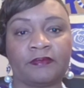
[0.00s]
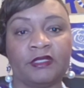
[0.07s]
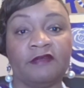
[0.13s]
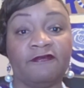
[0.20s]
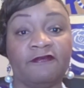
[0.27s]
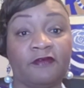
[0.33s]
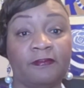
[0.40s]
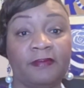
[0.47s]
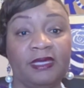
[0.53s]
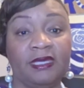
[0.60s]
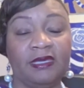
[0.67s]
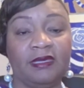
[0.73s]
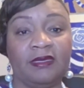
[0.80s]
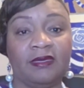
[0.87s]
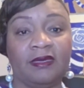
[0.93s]
For
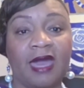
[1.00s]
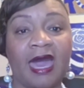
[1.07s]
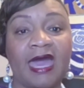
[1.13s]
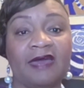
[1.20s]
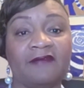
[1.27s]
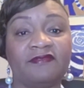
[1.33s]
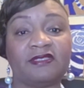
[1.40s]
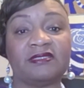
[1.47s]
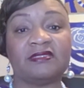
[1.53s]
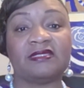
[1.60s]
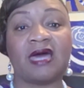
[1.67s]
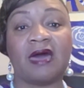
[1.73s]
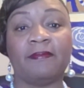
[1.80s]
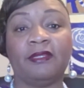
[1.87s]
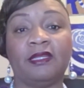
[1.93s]
me, I have to
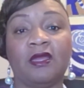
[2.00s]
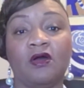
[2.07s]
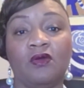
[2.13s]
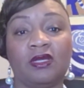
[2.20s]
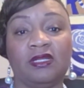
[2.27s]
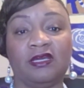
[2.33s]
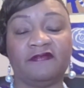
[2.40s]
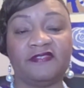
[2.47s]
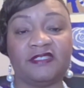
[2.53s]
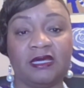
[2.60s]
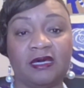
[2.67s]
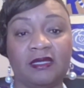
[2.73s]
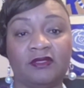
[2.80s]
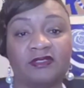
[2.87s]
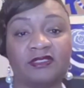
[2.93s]
stop long enough to
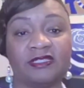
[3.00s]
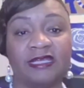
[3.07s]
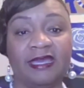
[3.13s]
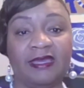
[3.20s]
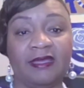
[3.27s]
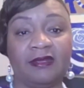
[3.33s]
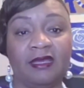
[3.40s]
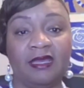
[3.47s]
understand